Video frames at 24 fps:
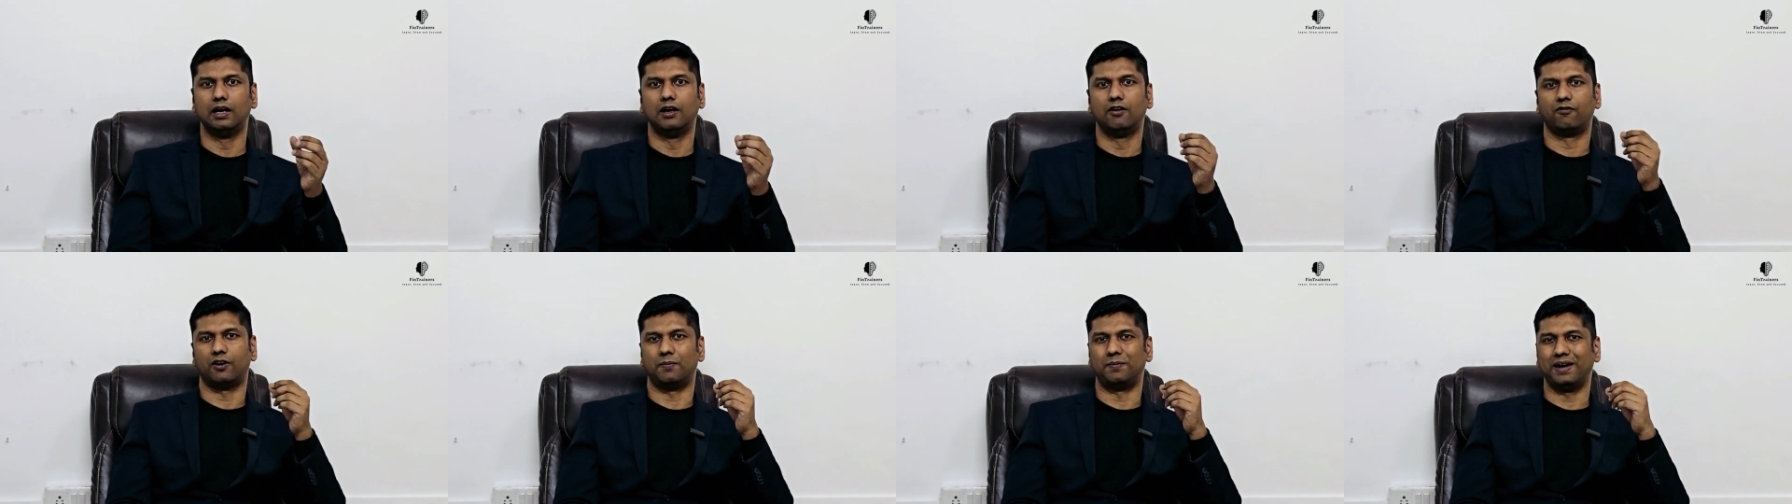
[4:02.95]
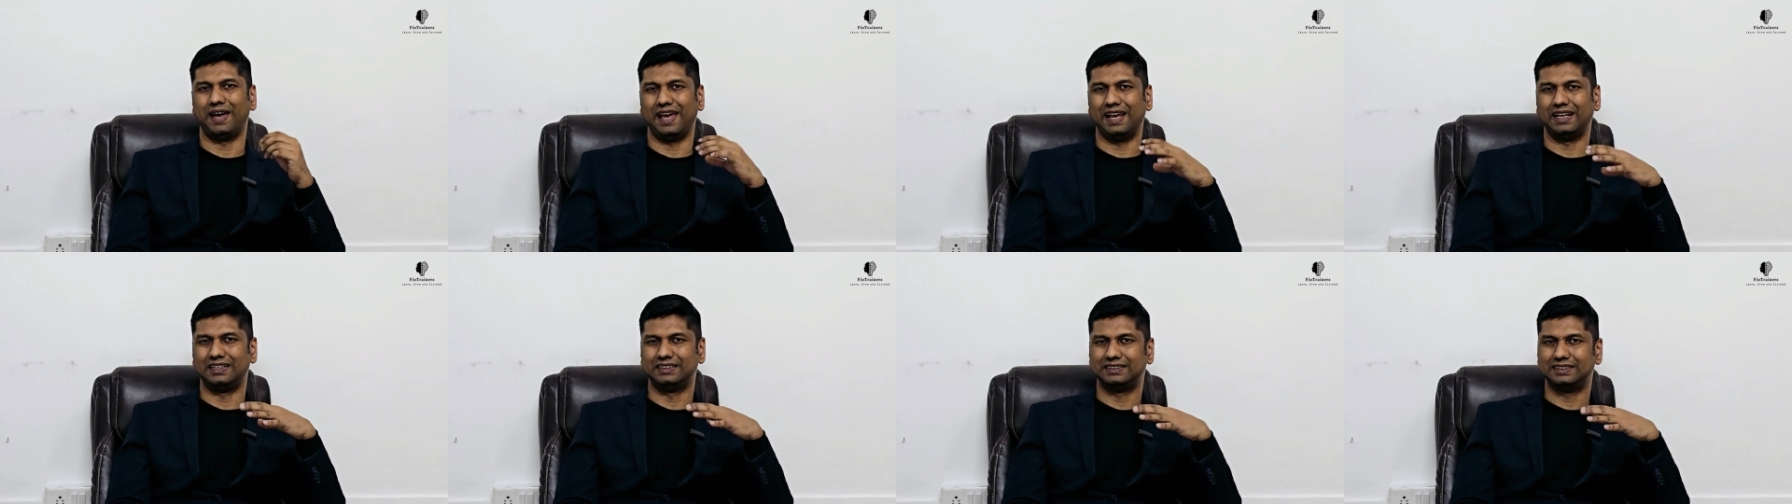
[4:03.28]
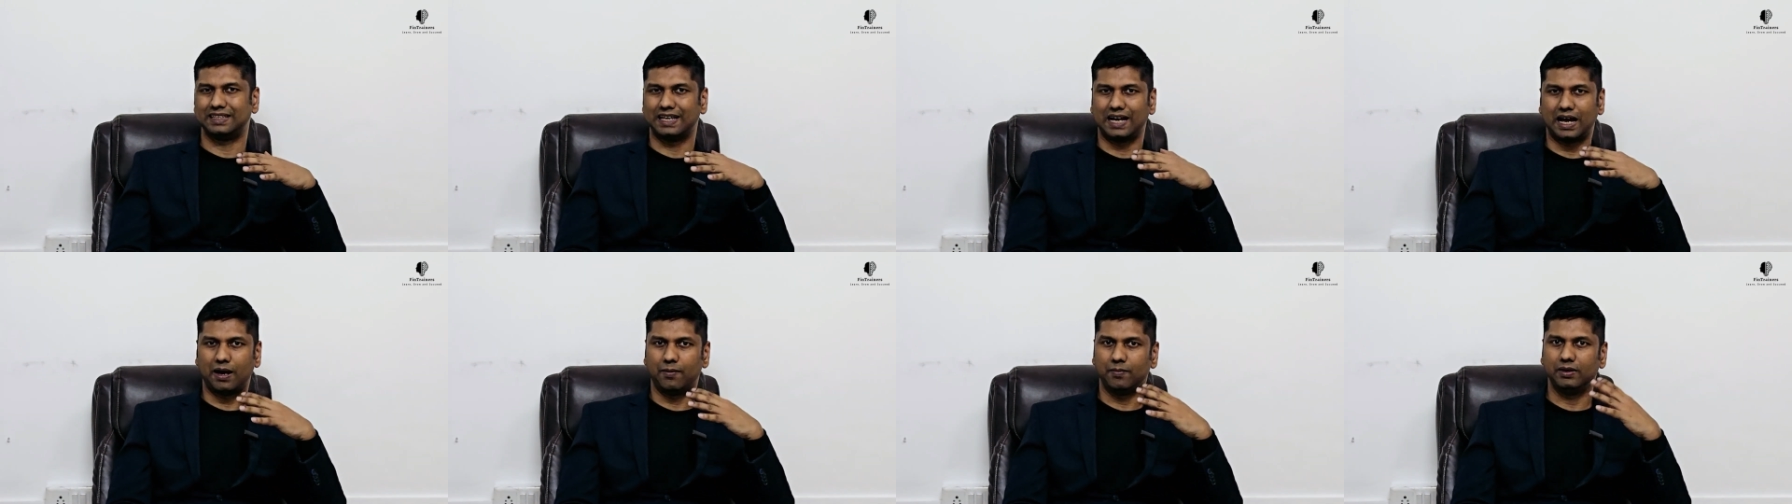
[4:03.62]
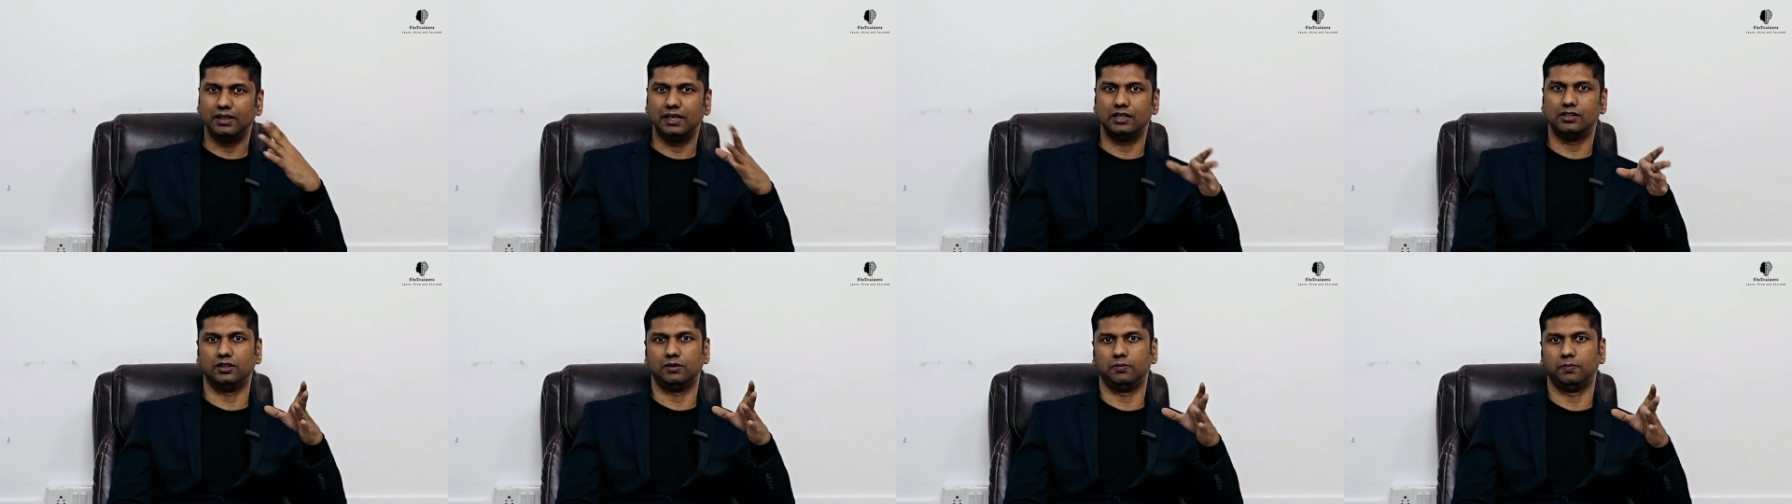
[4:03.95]
from an
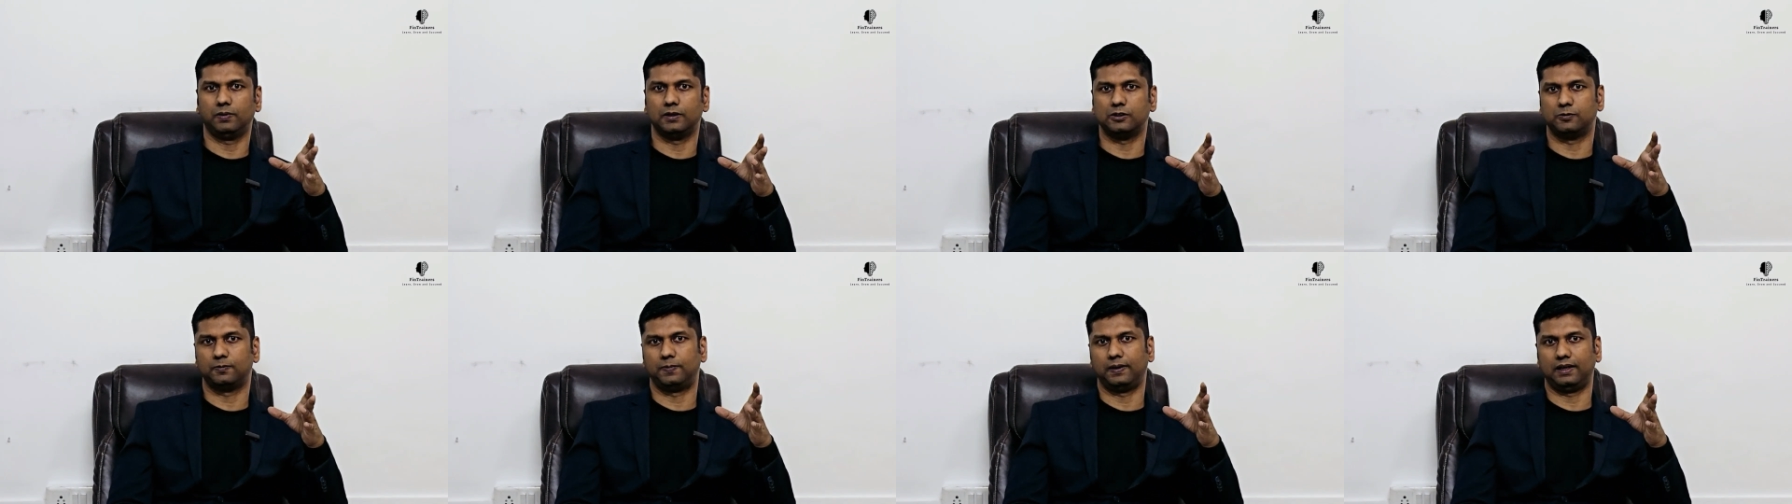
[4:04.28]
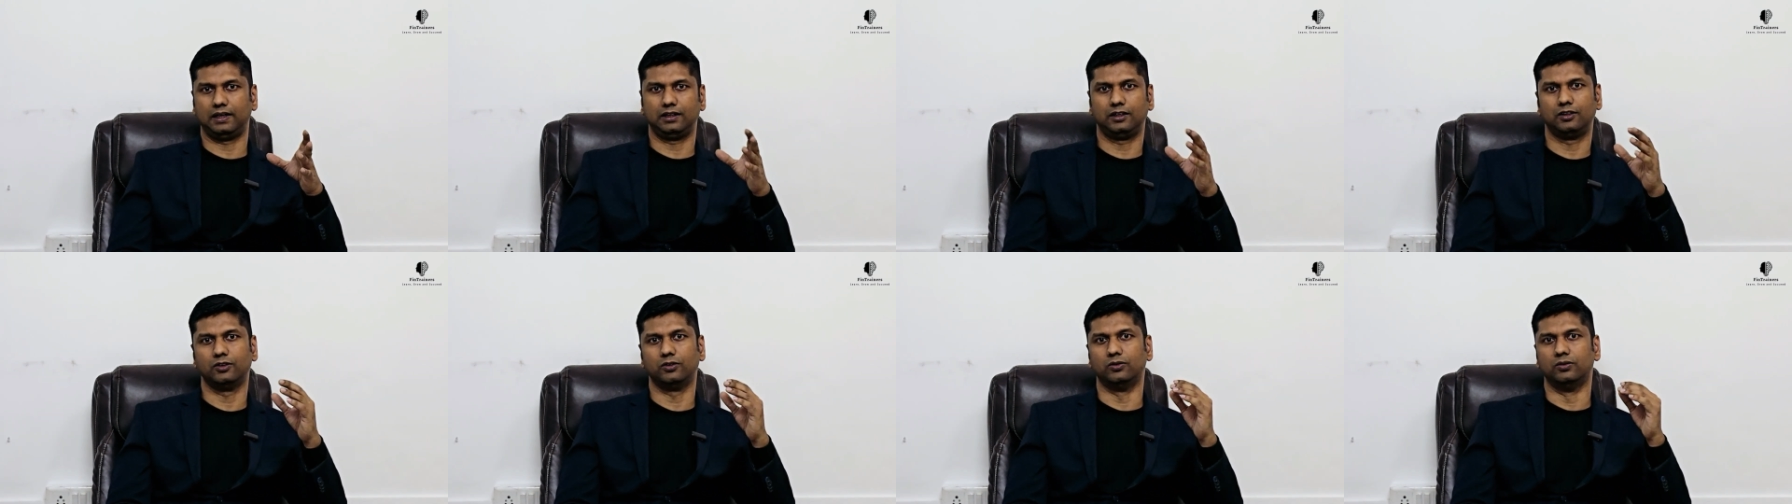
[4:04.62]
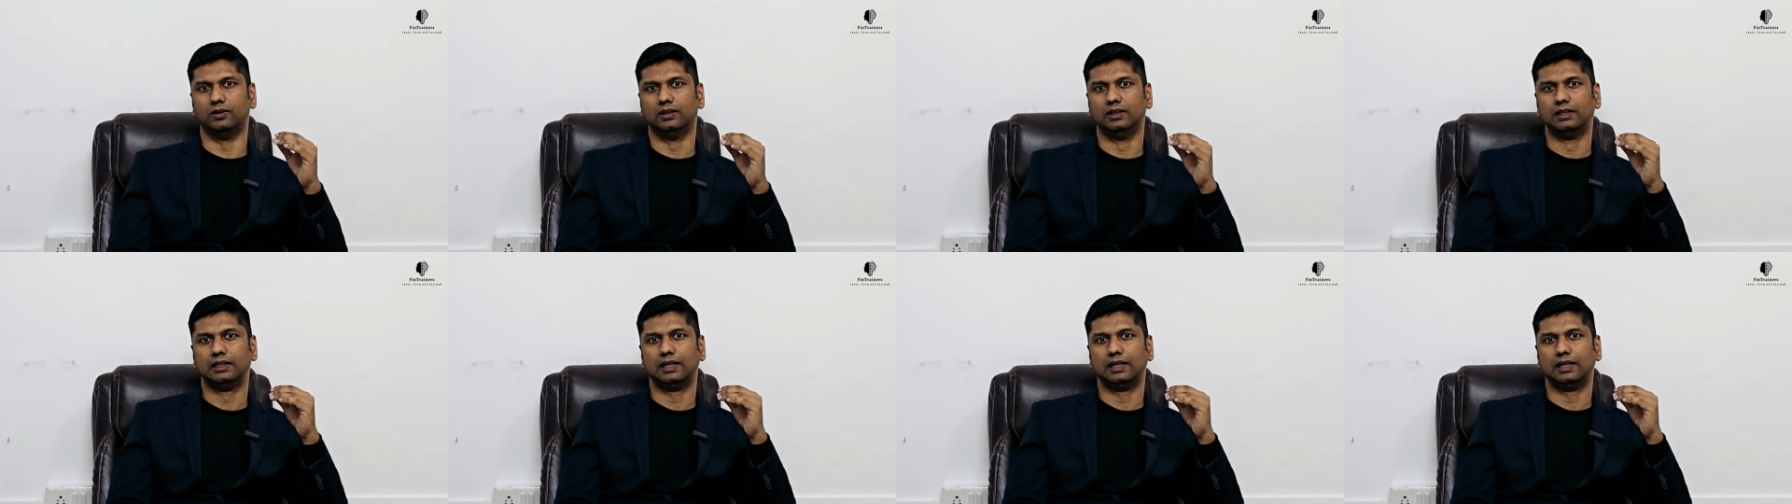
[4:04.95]
examination perspective